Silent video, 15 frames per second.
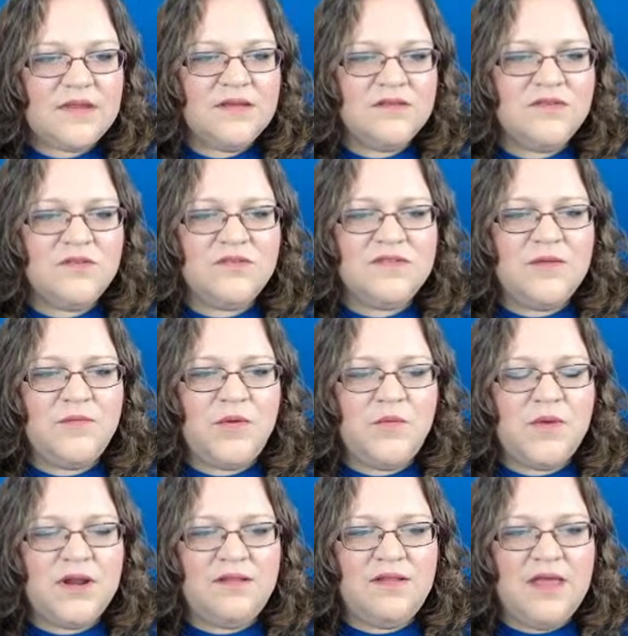So say we
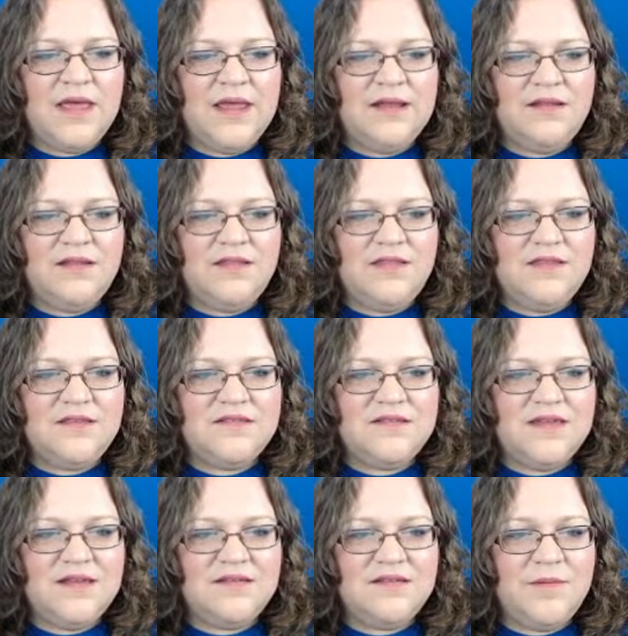want to line this
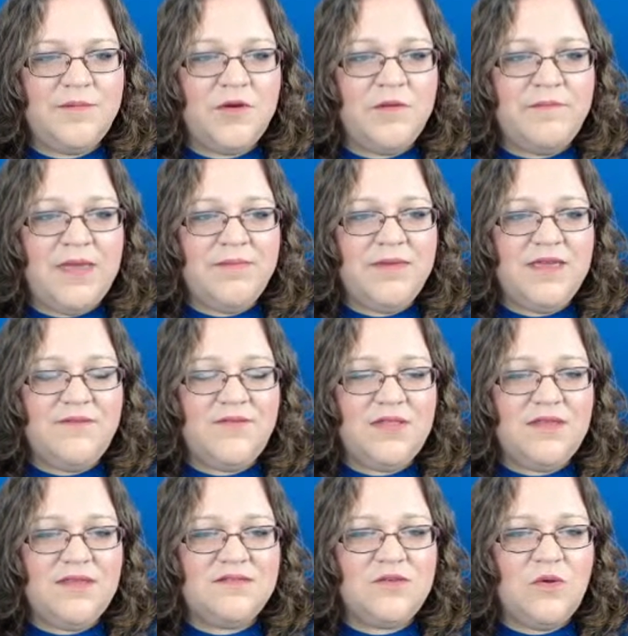text up, or maybe even
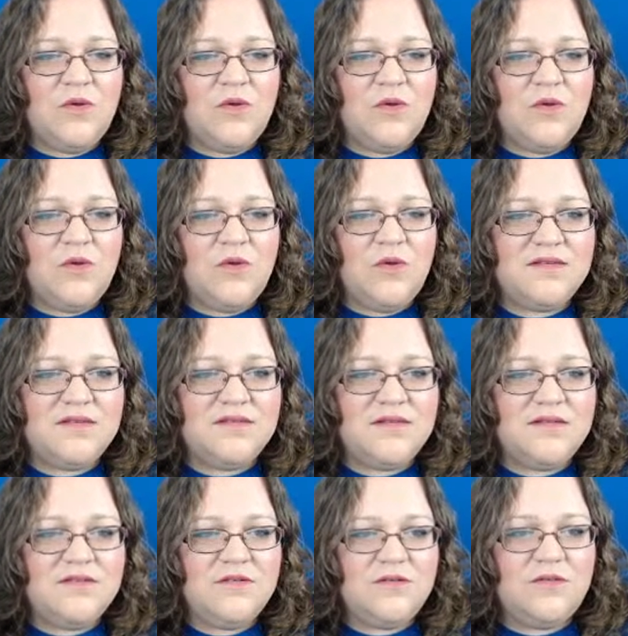these whole boxes.
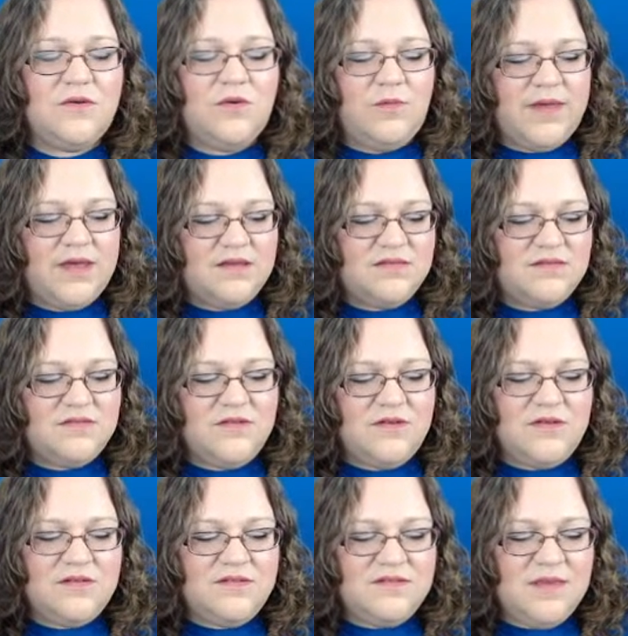Let's do the whole boxes so you
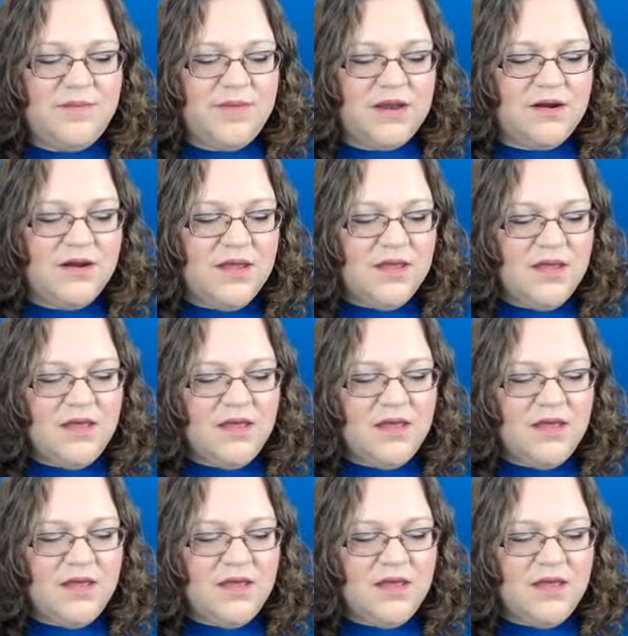can see better.